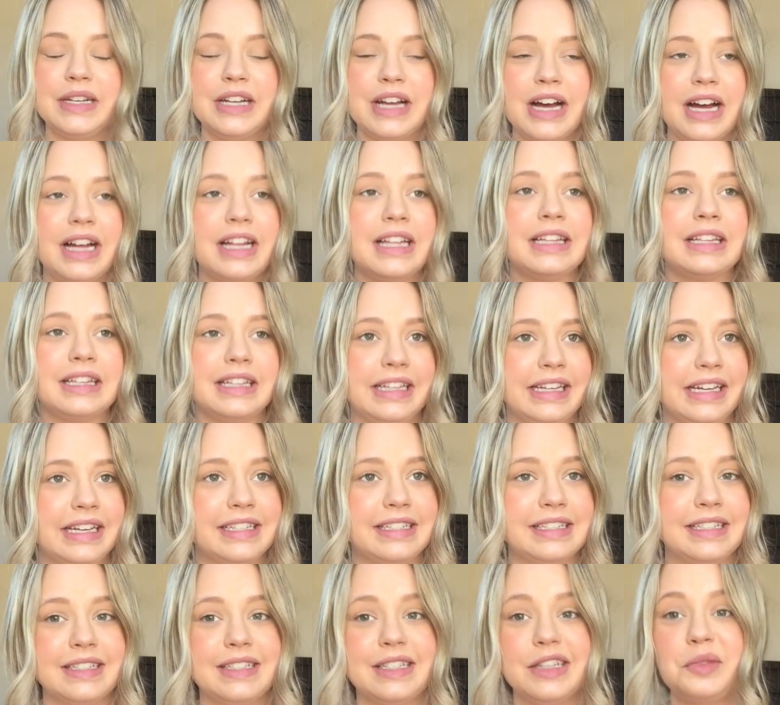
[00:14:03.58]
not
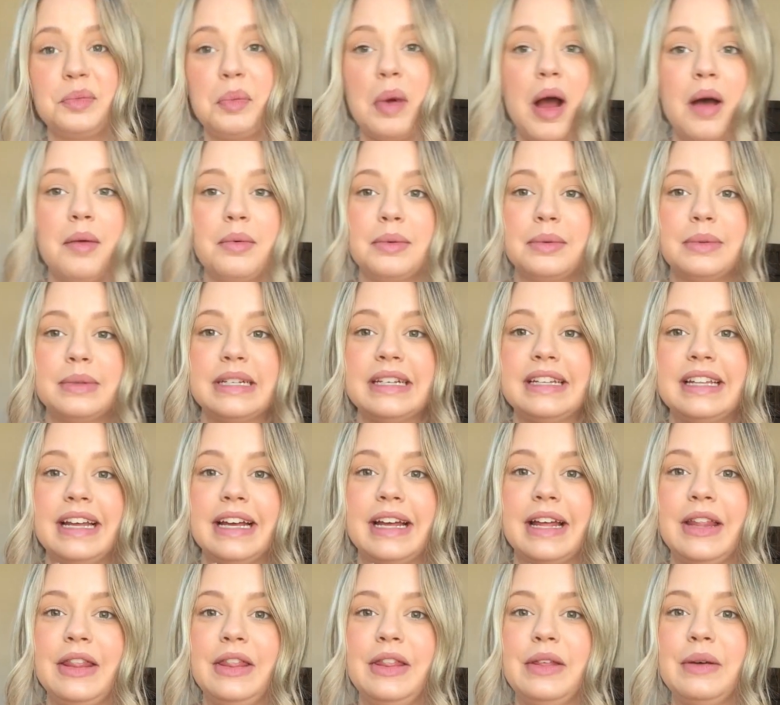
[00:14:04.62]
least, this is probably
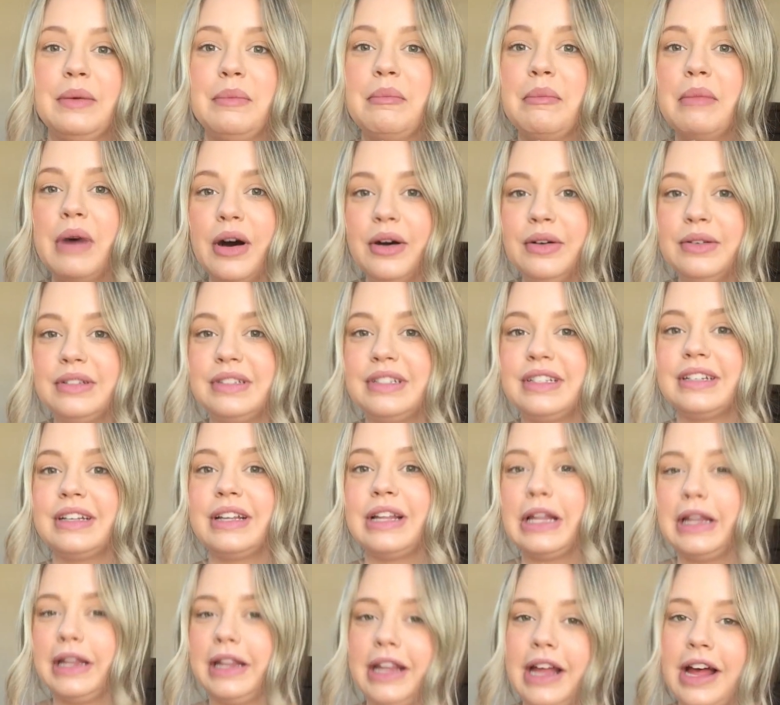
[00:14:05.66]
like the most
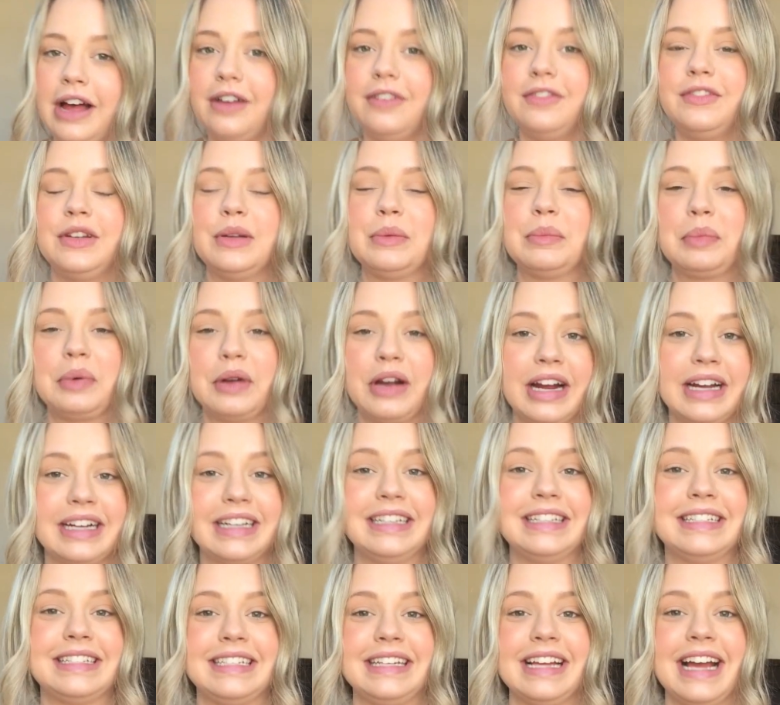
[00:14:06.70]
loved
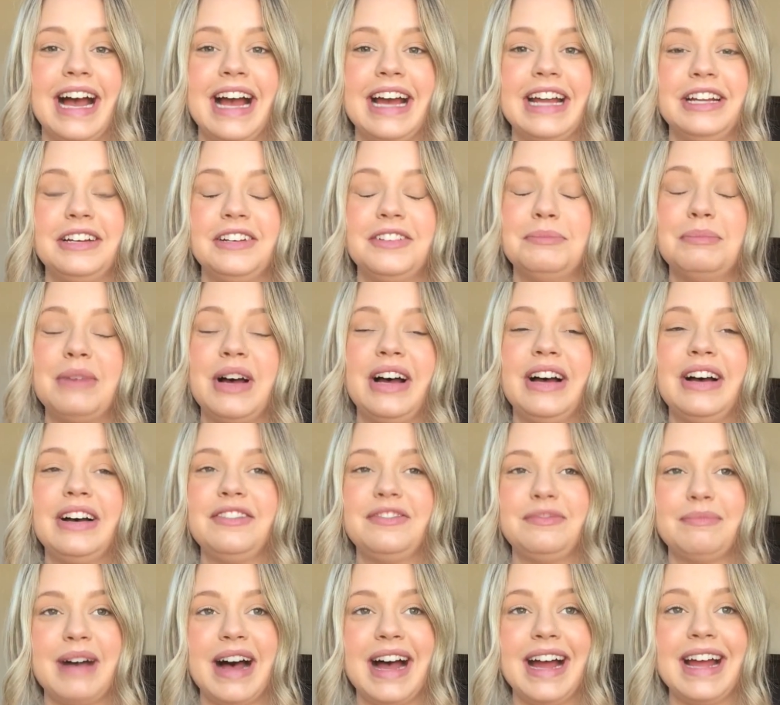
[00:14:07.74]
pregnancy item
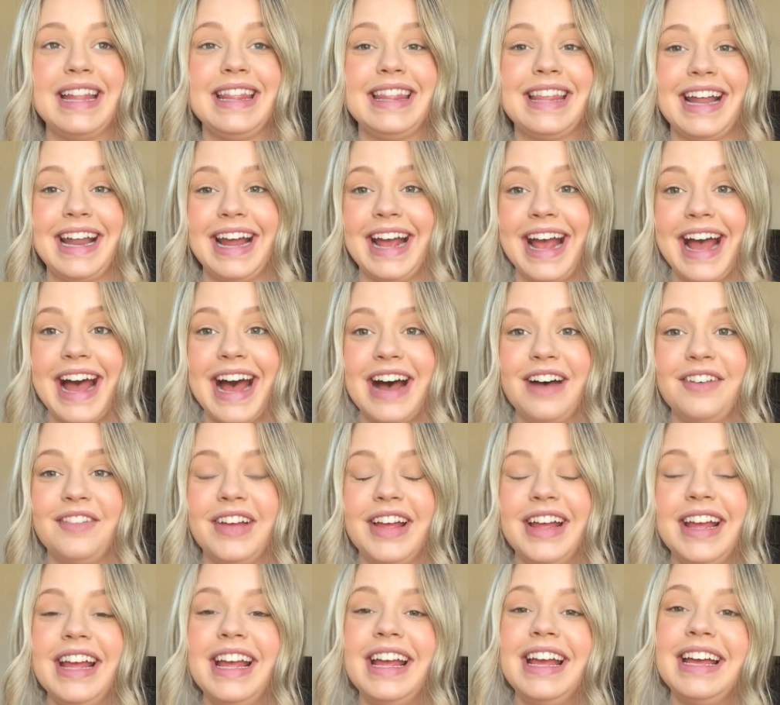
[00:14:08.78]
of mine that I have,
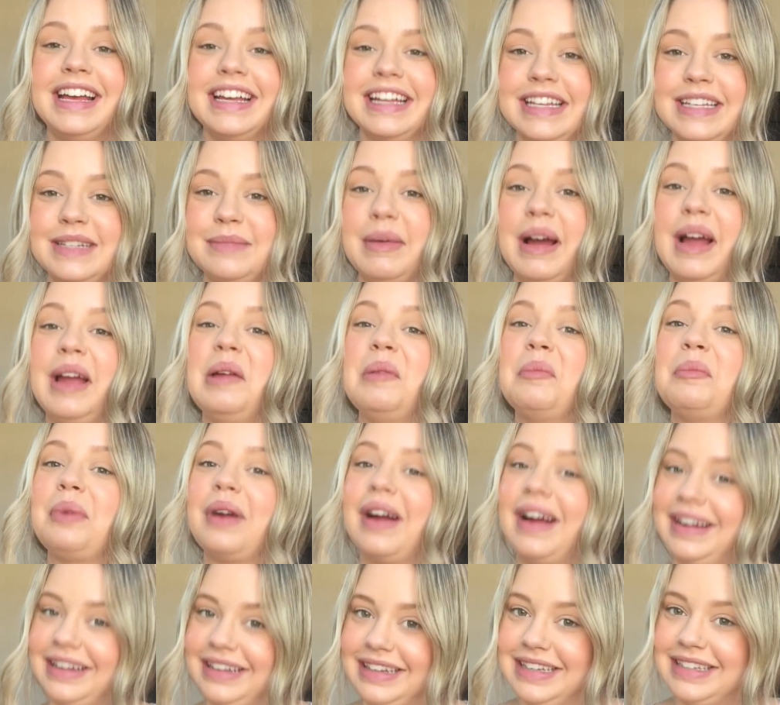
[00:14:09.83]
is my
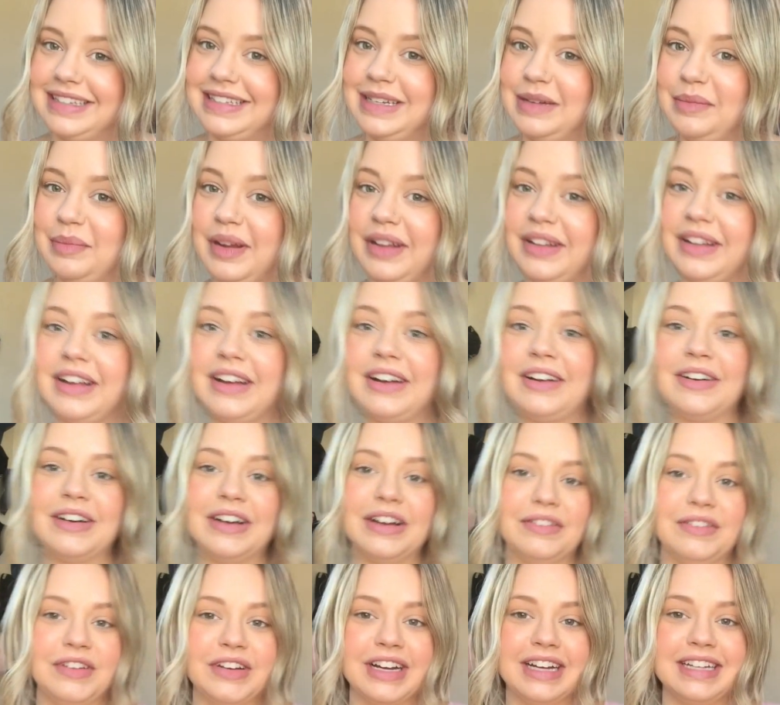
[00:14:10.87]
pregnancy pillow.
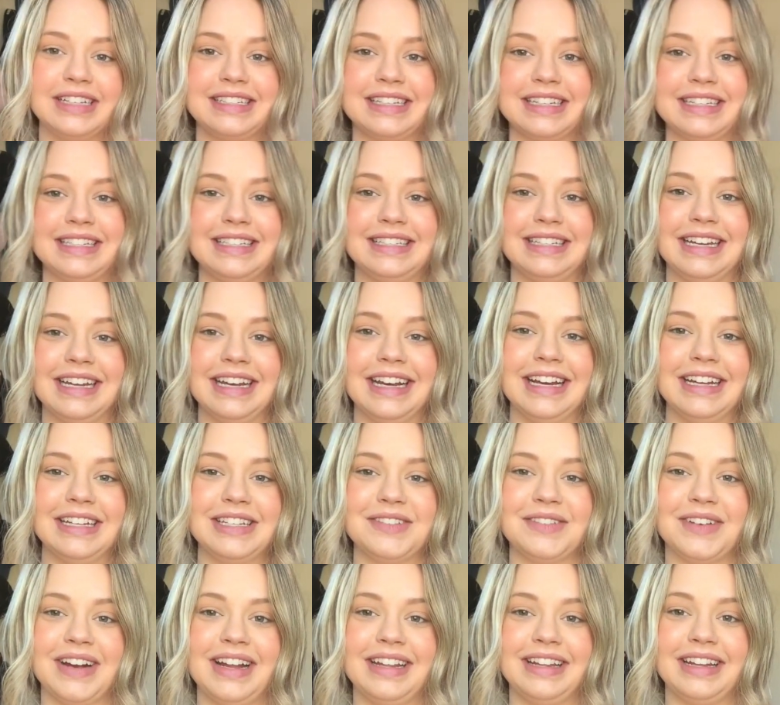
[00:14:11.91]
If you guys can see it, it's
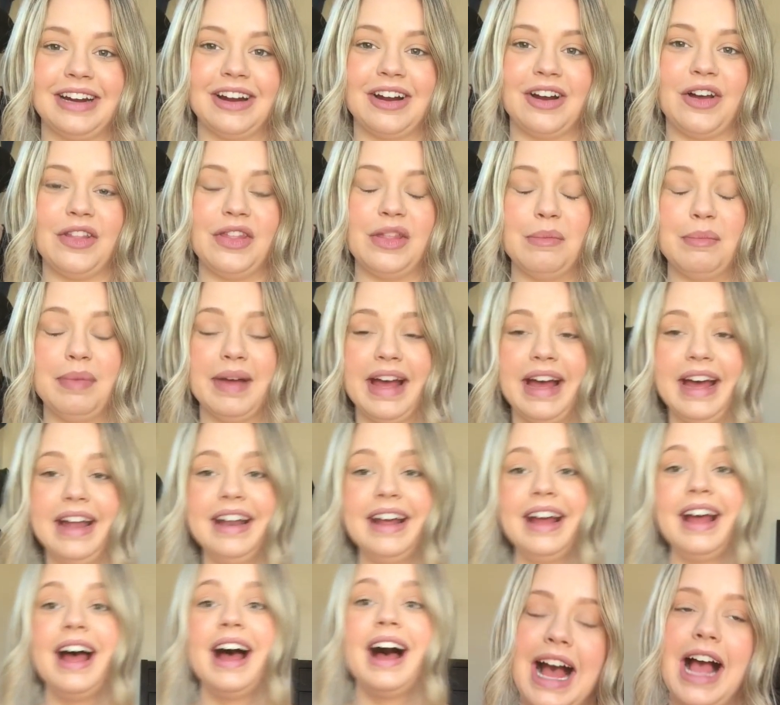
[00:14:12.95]
right there on the bed.
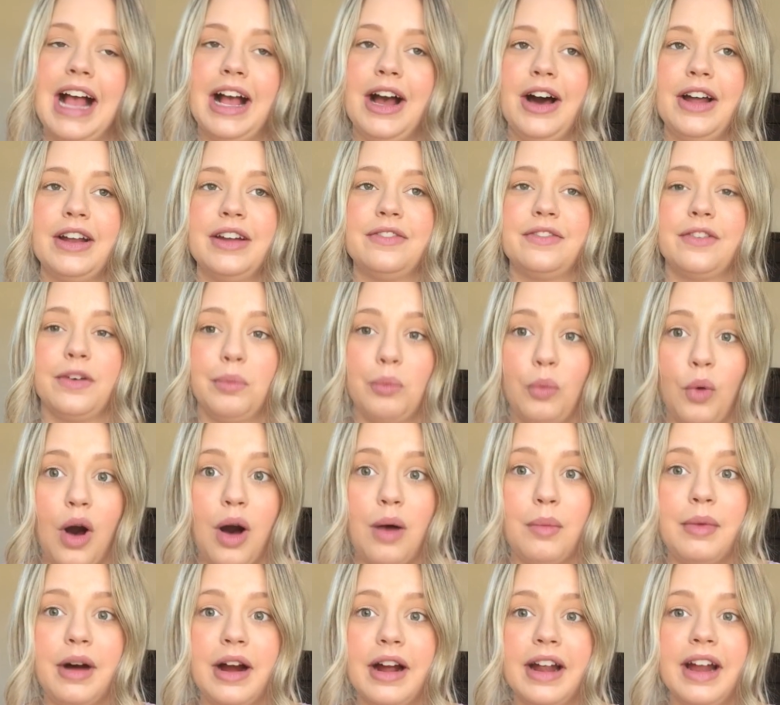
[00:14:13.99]
I got it from
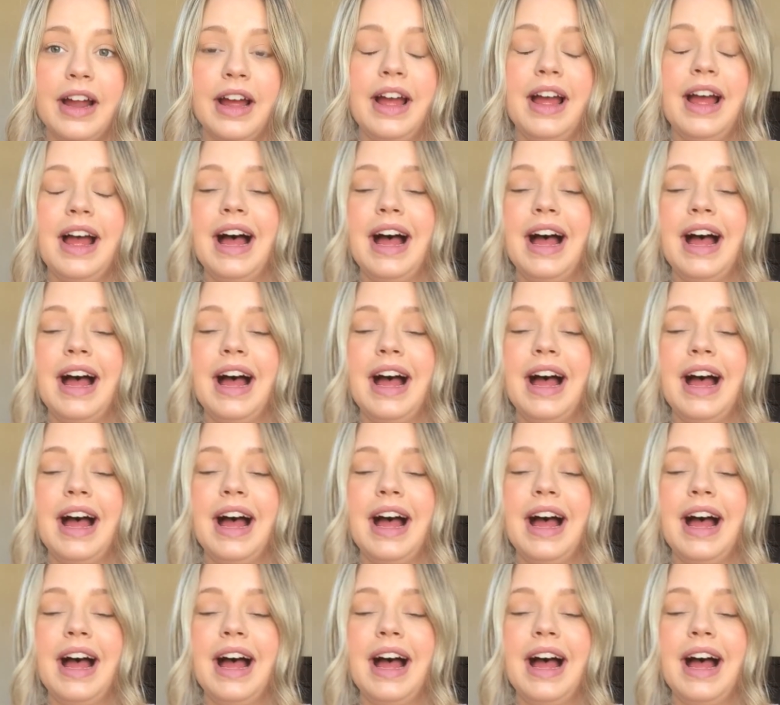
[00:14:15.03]
Walmart.